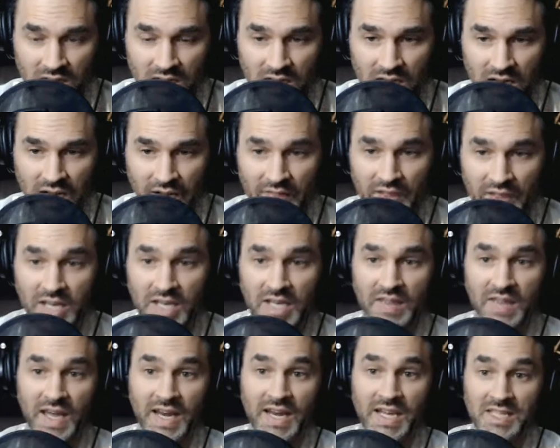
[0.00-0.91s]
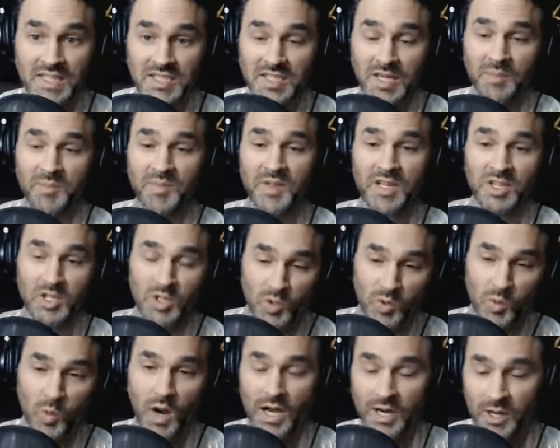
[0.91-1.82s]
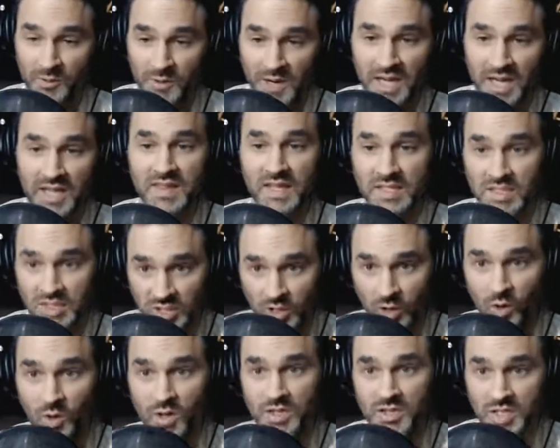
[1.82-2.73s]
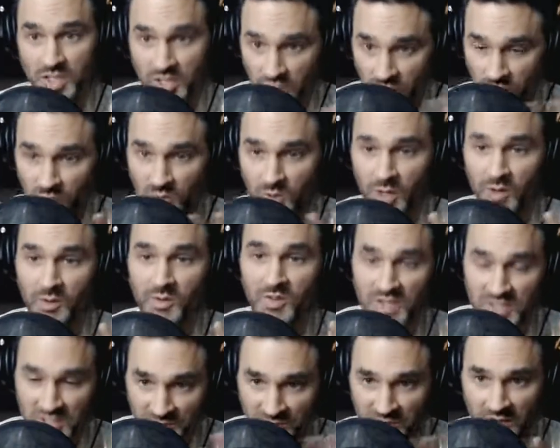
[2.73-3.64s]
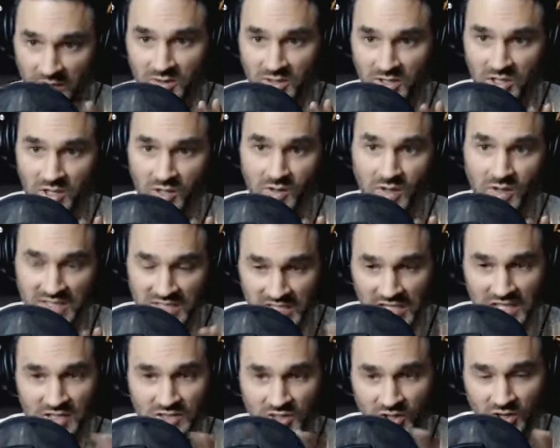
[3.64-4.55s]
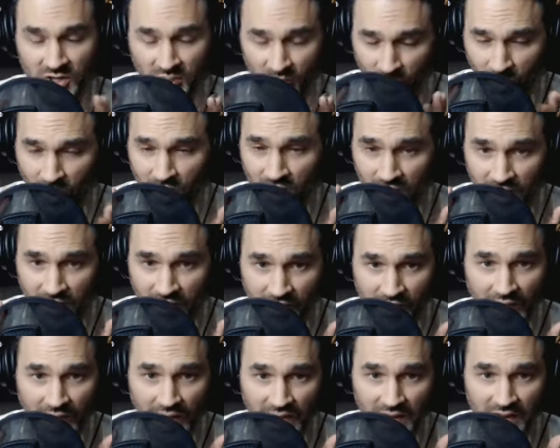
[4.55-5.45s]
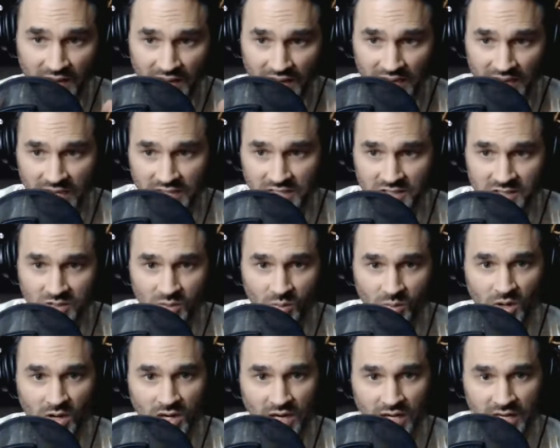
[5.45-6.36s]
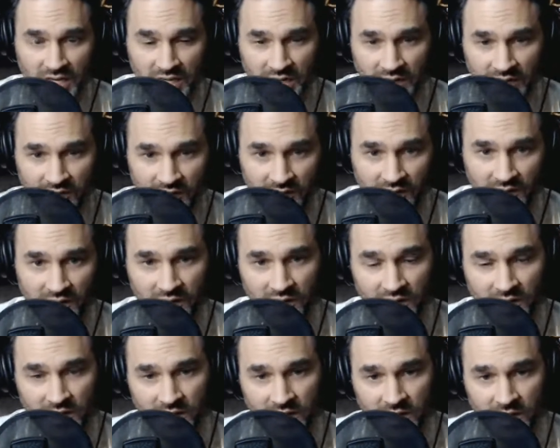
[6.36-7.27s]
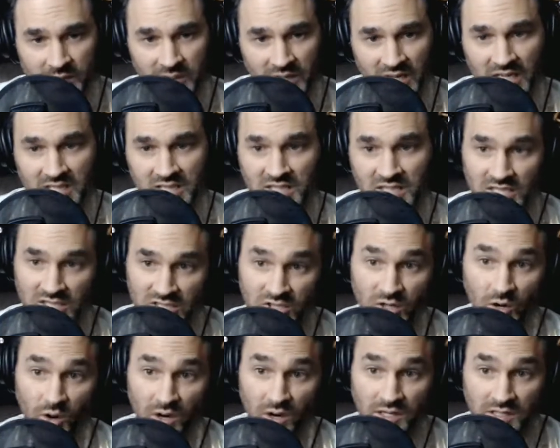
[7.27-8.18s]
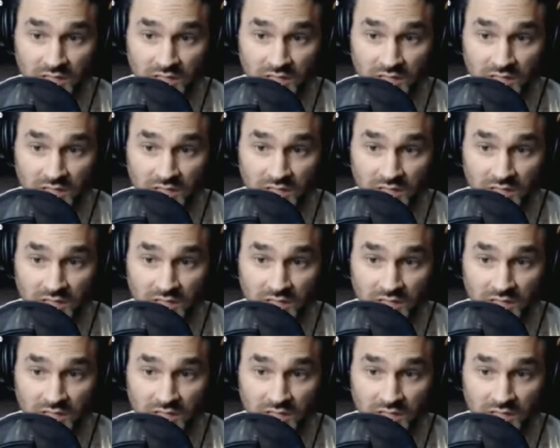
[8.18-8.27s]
and then it's something you want to write that's yours, that you wrote, that's about you. It's easier to work on that than it is to work on a cover because it's yours.